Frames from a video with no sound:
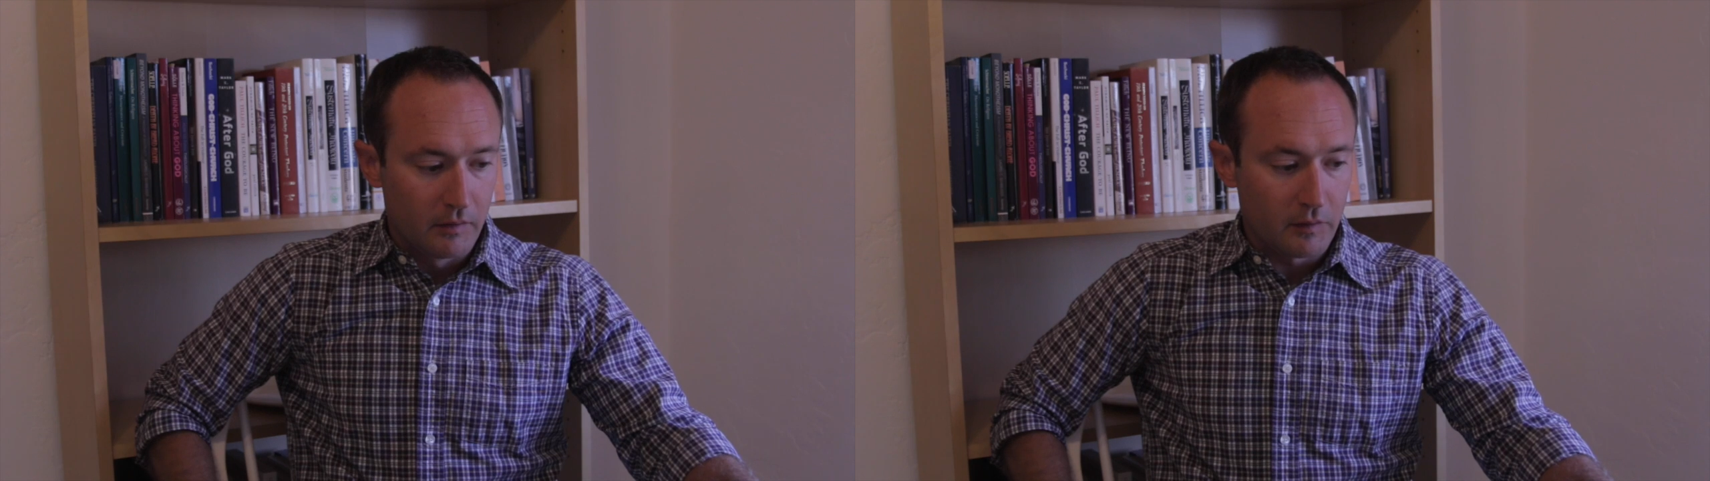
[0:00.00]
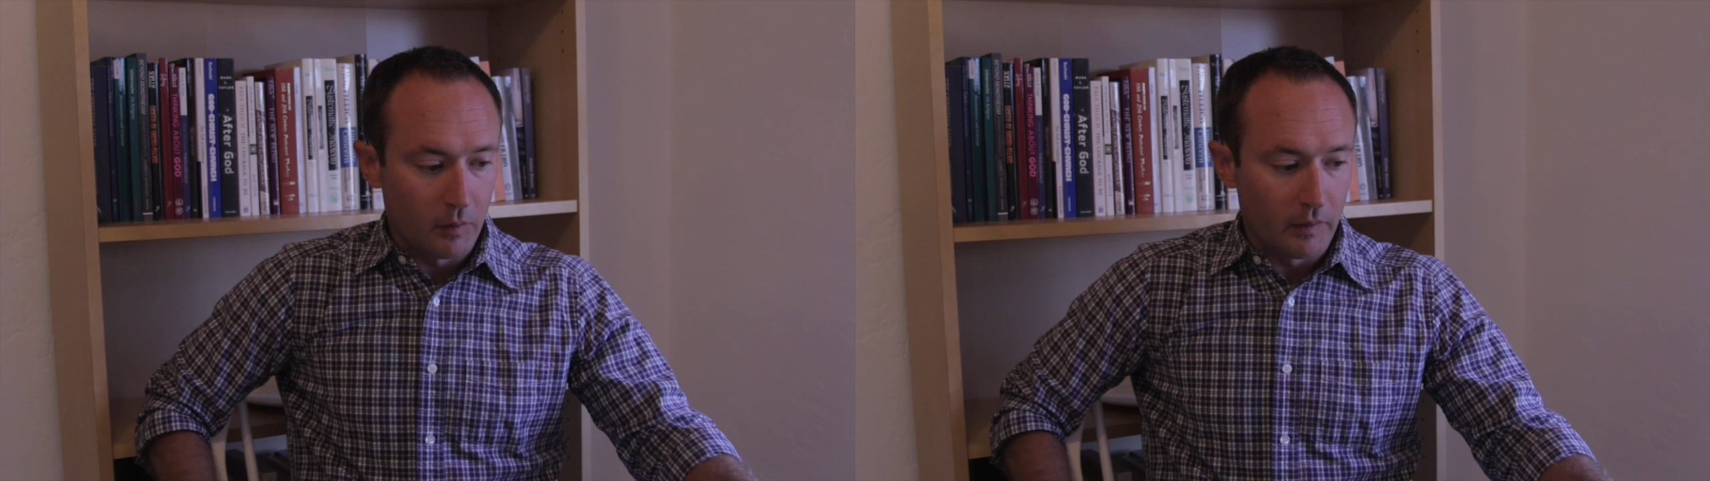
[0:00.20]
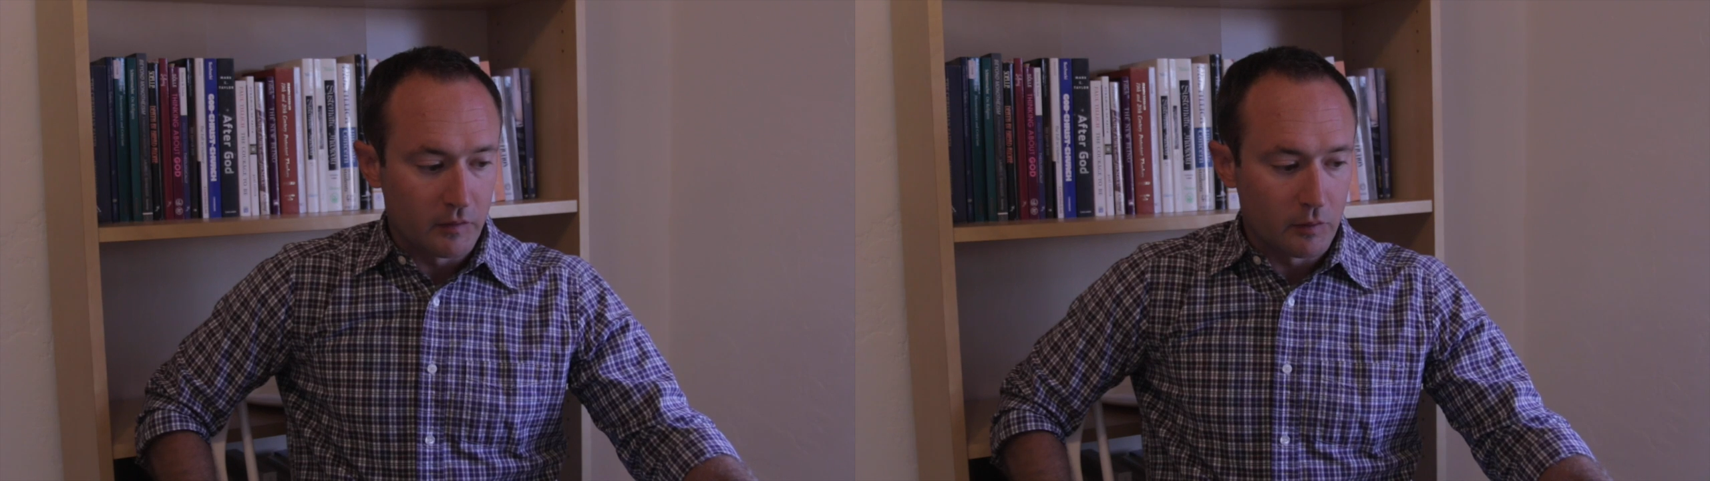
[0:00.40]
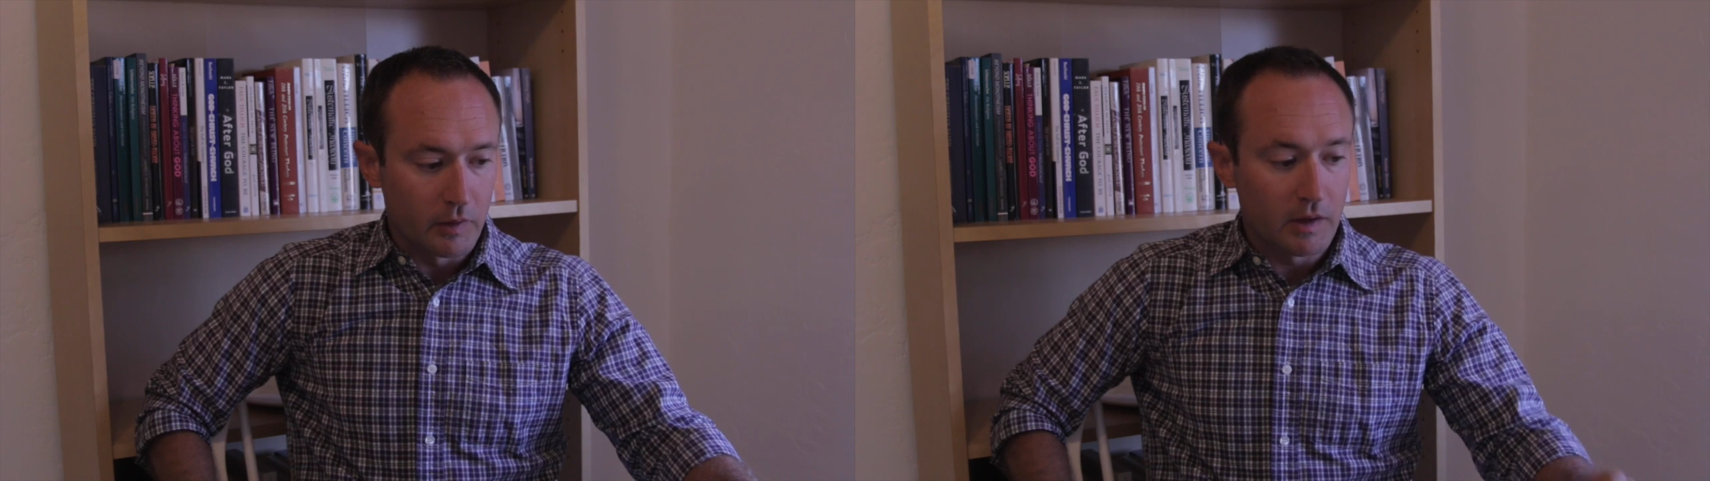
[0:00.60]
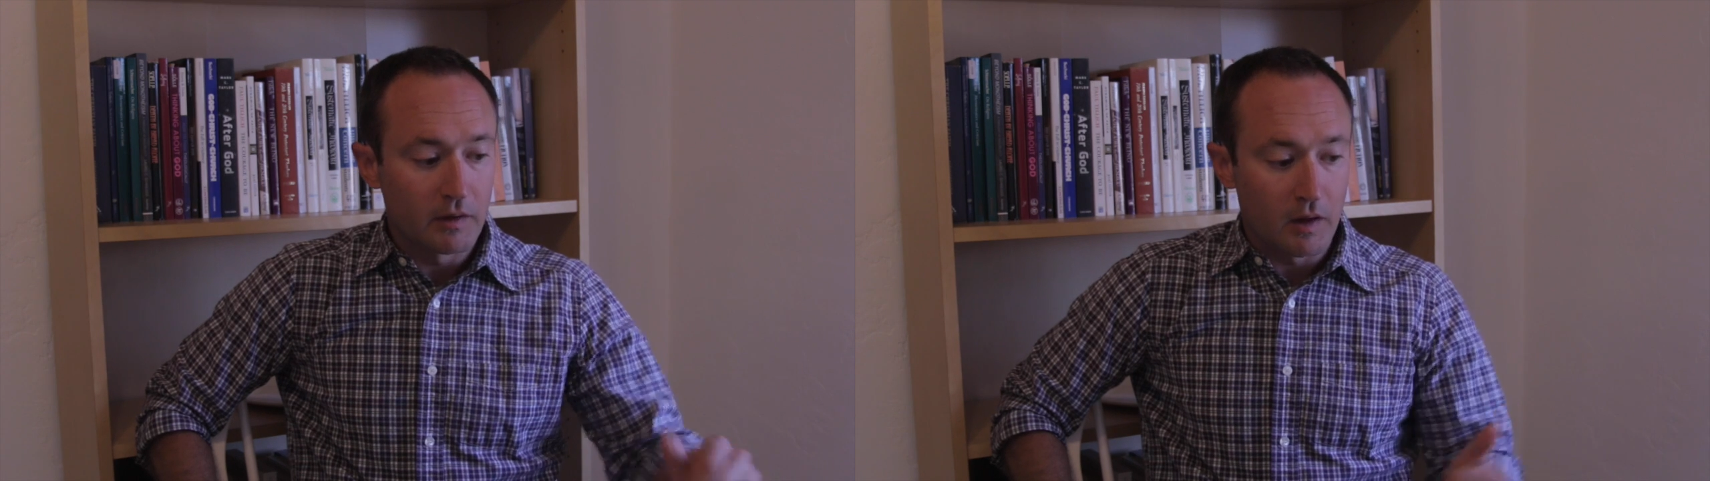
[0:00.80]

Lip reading: So as you read